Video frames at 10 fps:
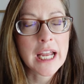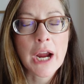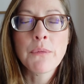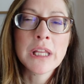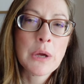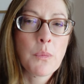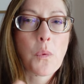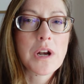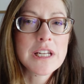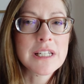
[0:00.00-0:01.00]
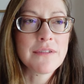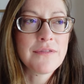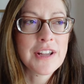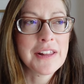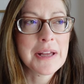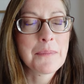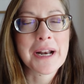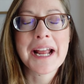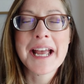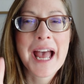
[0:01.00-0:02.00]
Like I really wanted to feel it,
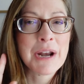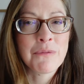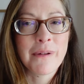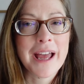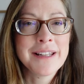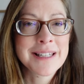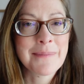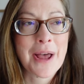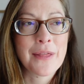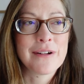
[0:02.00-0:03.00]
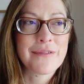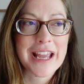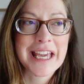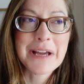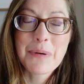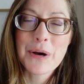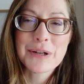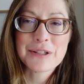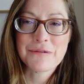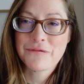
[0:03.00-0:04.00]
but I had read some other Viking
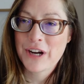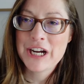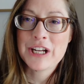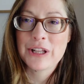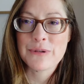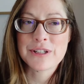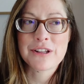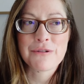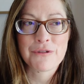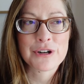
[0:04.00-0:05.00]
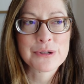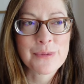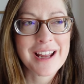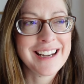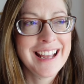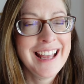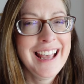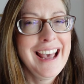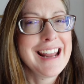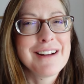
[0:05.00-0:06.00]
books very close to the first one, and
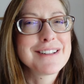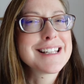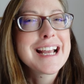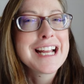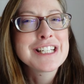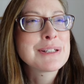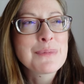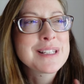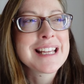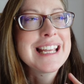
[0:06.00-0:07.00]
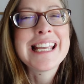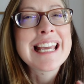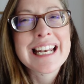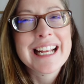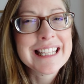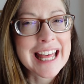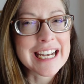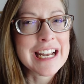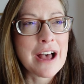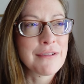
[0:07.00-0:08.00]
I was like, I just wasn't getting
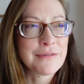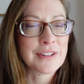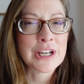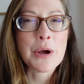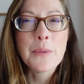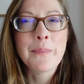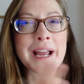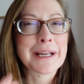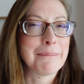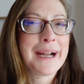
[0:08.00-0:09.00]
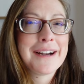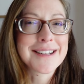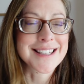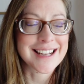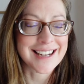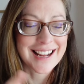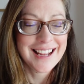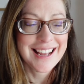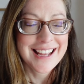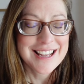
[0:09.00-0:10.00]
that enough, you know, by comparison.
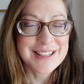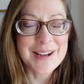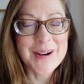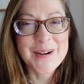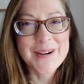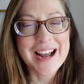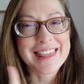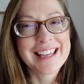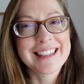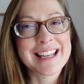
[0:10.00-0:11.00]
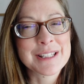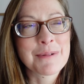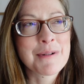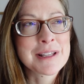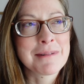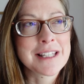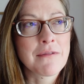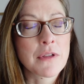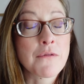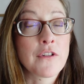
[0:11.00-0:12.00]
So I think that's what was
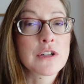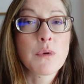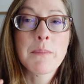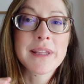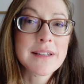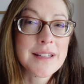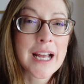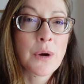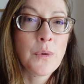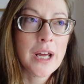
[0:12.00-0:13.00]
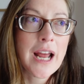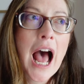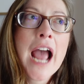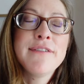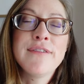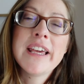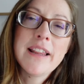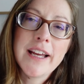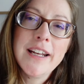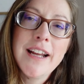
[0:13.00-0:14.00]
missing from the first one, but the second one, I
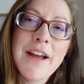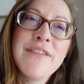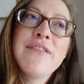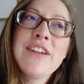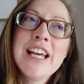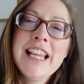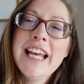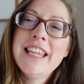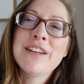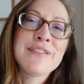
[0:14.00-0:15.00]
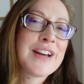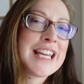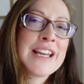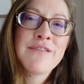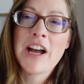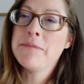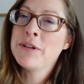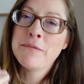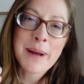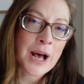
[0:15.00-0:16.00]
feel it. I feel it. The Viking
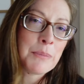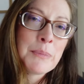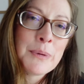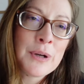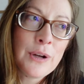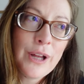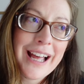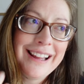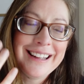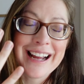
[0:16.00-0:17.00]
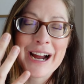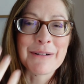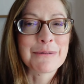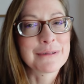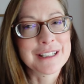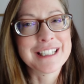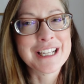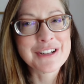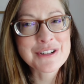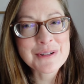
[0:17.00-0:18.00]
vibes are palpable, and I
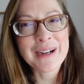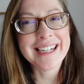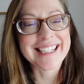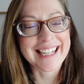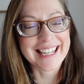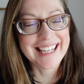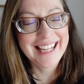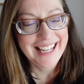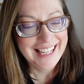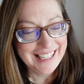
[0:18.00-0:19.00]
really enjoyed it.